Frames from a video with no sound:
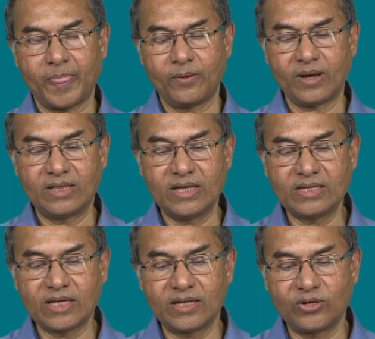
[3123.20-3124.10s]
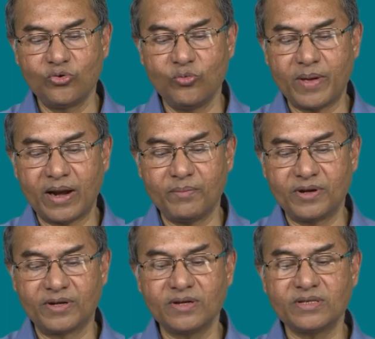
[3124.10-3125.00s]
Okay. These are the two
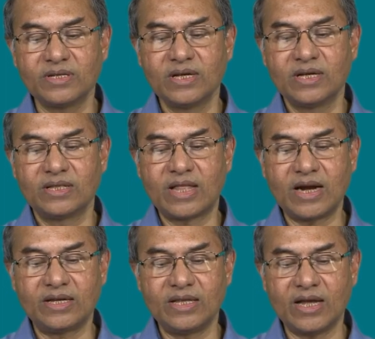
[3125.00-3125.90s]
parameters that the